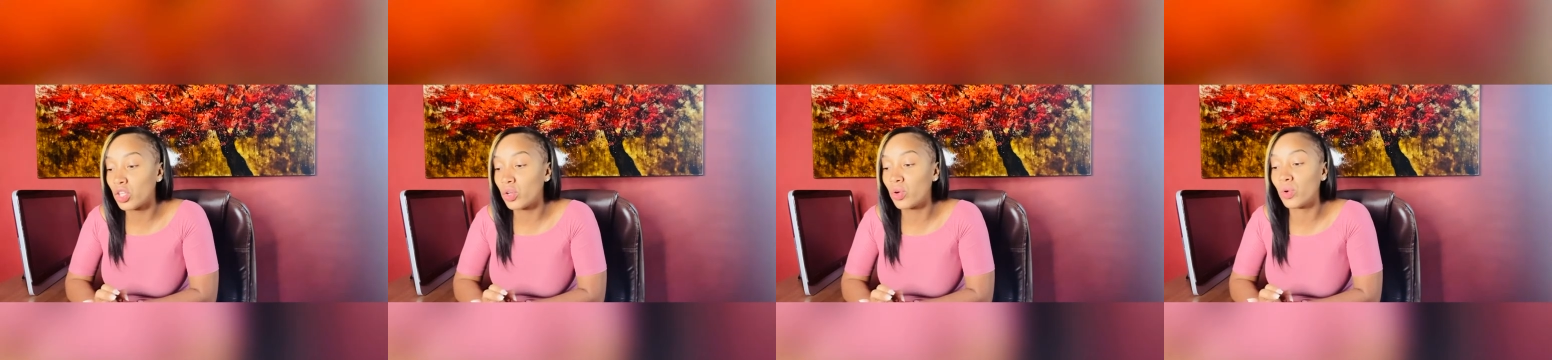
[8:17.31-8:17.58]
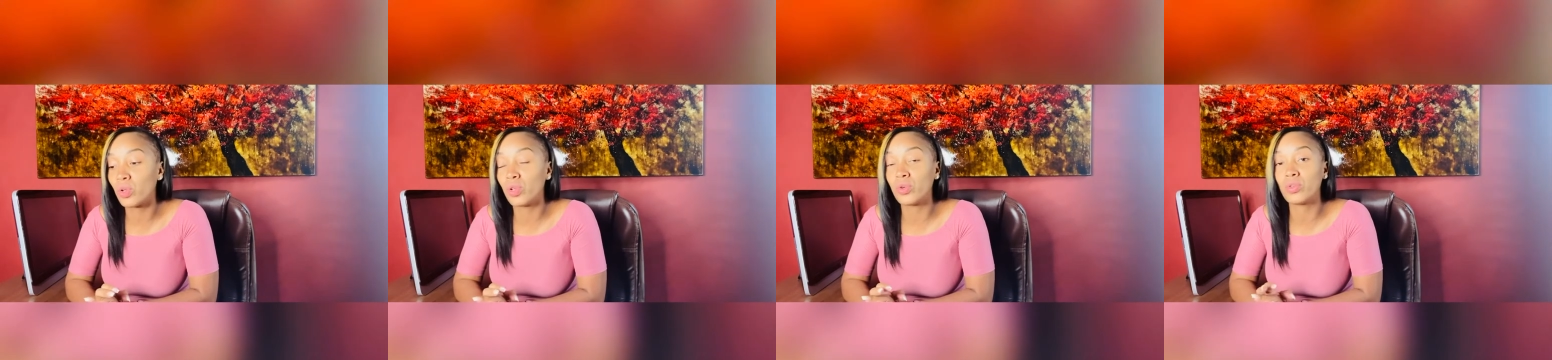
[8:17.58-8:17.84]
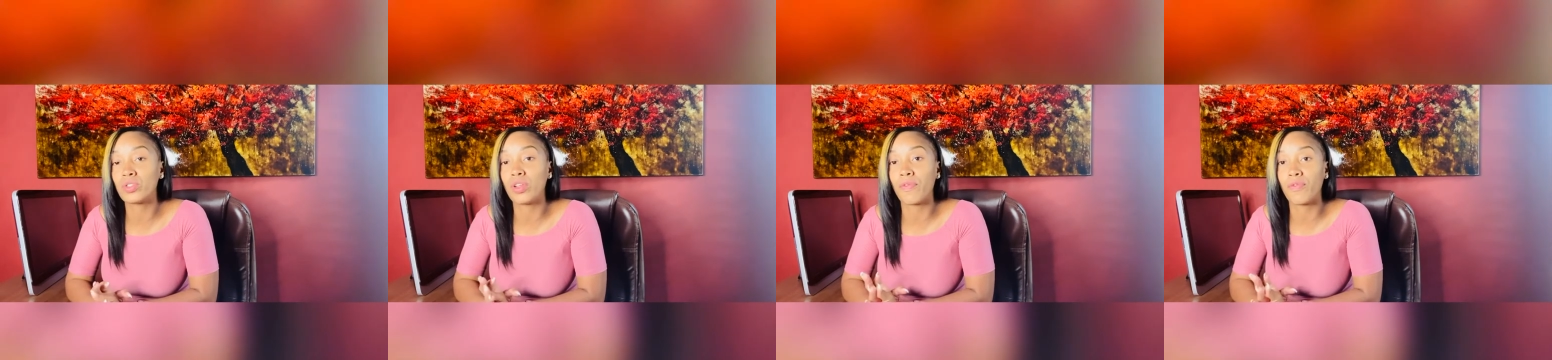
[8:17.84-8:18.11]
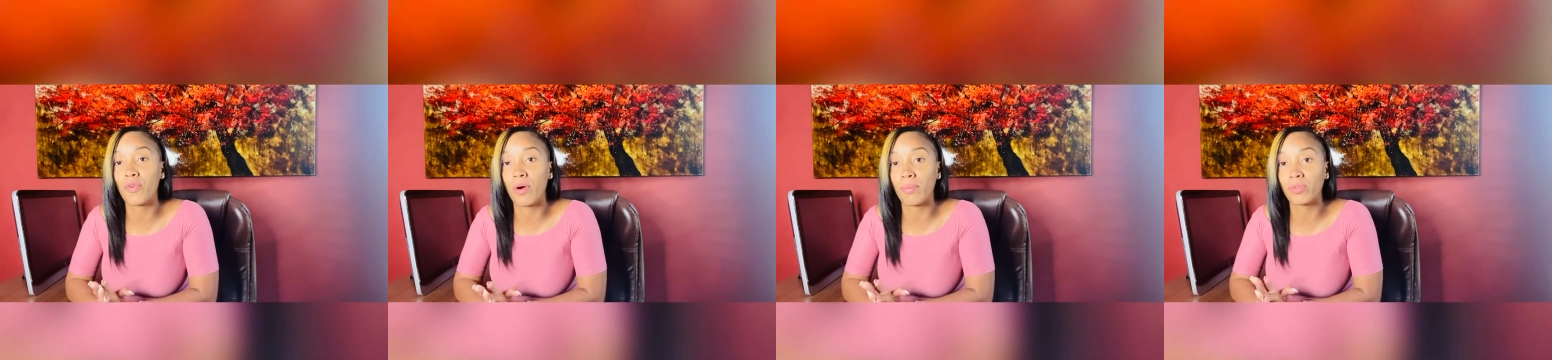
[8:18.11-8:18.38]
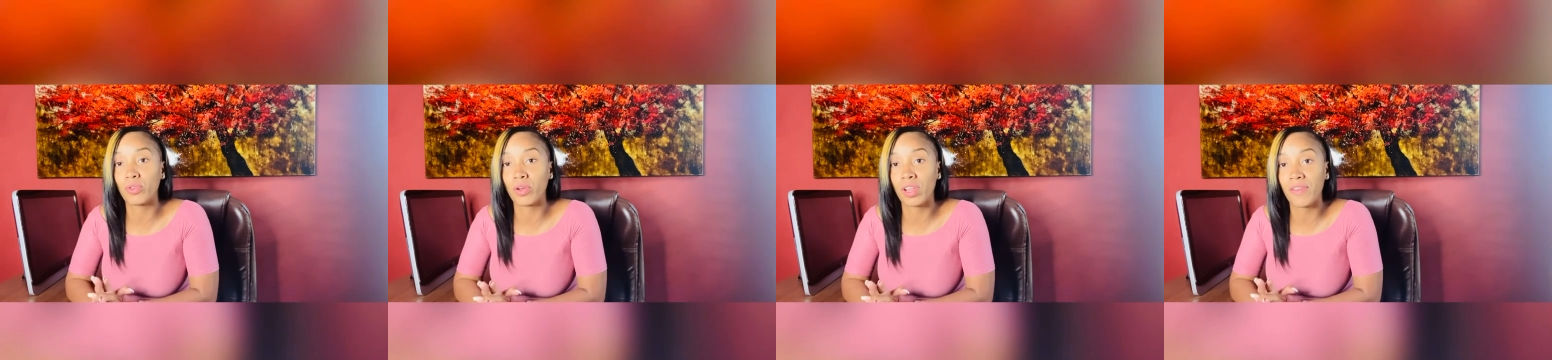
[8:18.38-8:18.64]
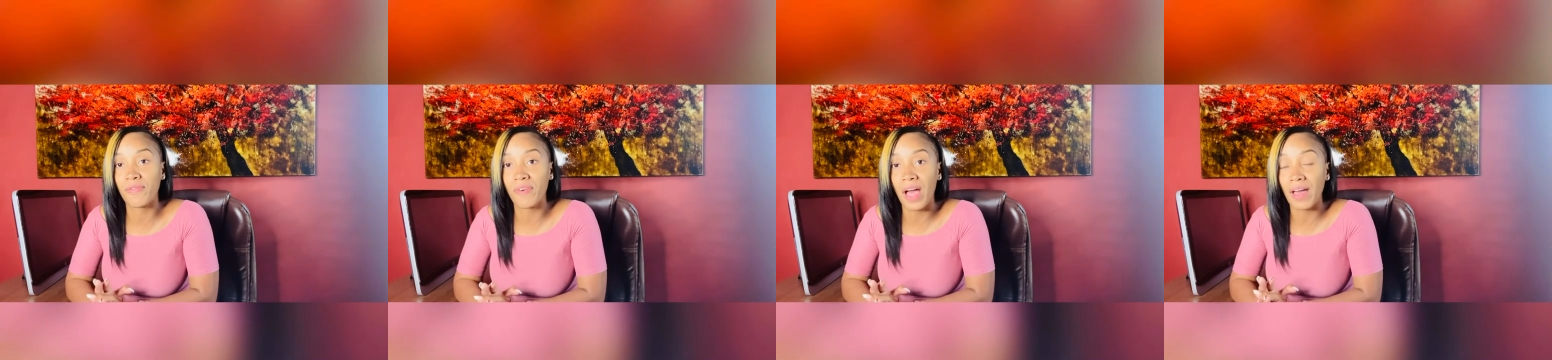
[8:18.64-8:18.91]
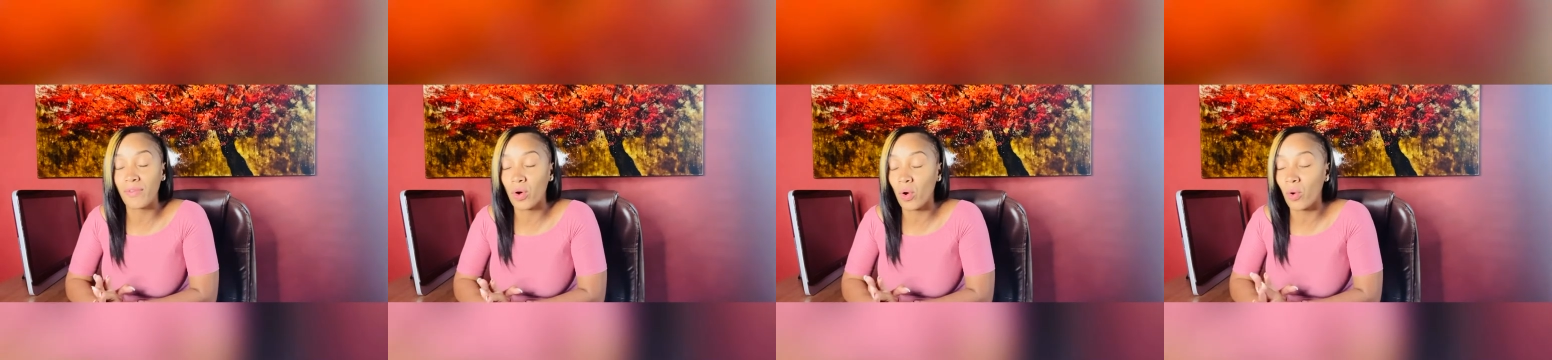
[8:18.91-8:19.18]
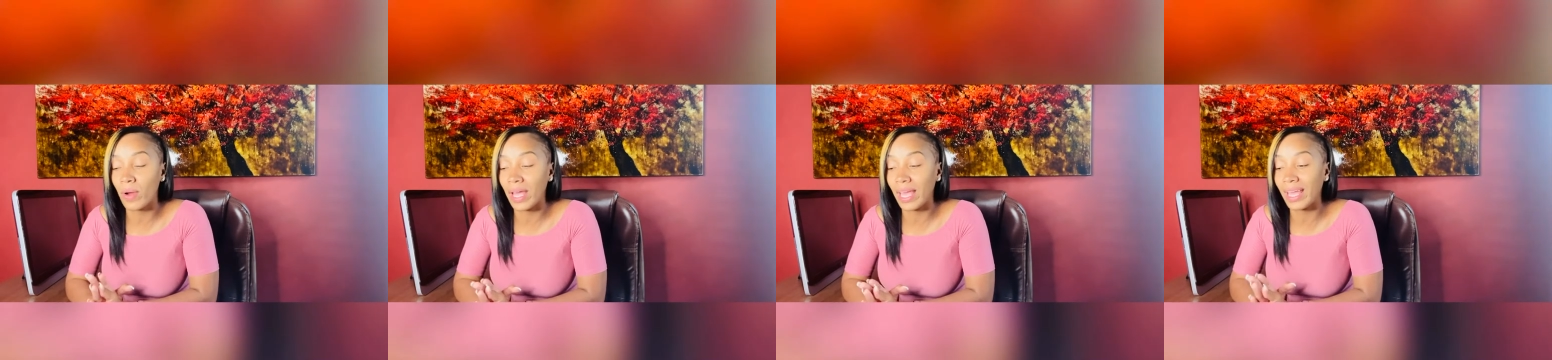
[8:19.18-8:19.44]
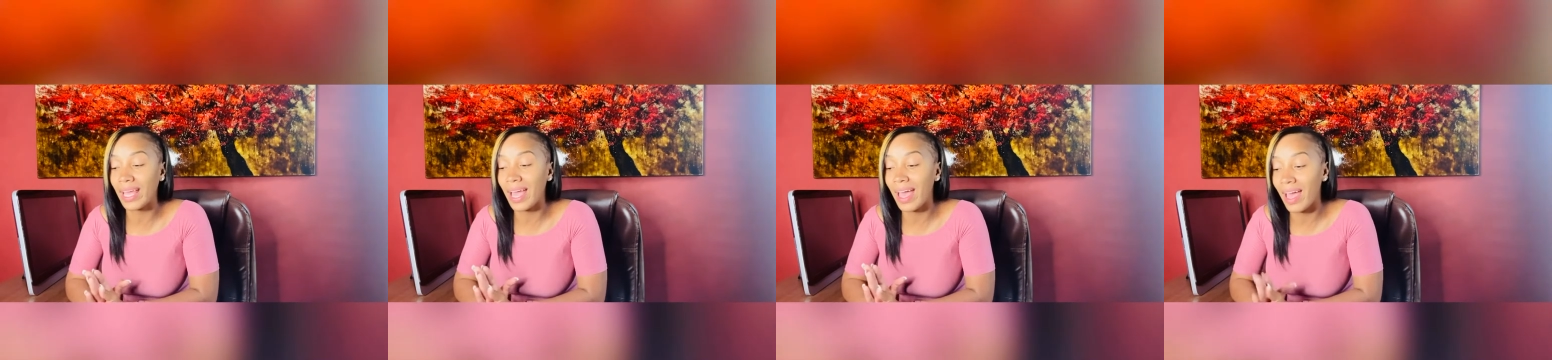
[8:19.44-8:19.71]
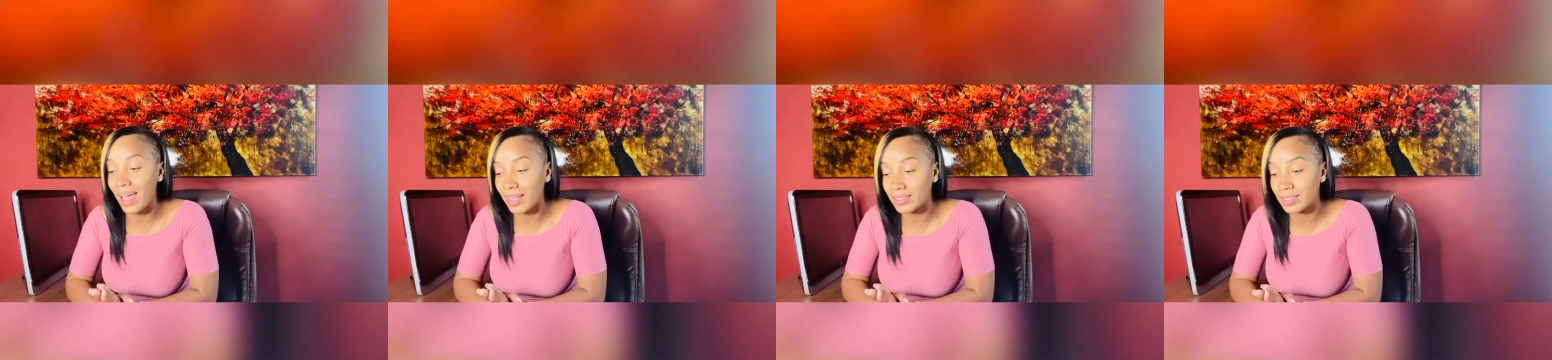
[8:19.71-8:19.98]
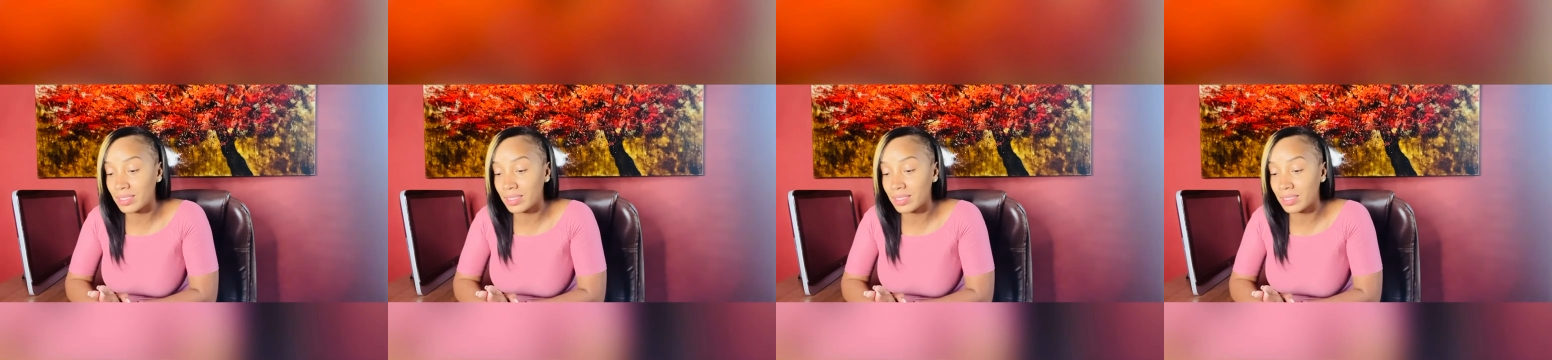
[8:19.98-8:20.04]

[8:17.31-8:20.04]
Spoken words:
you use the form 3508S.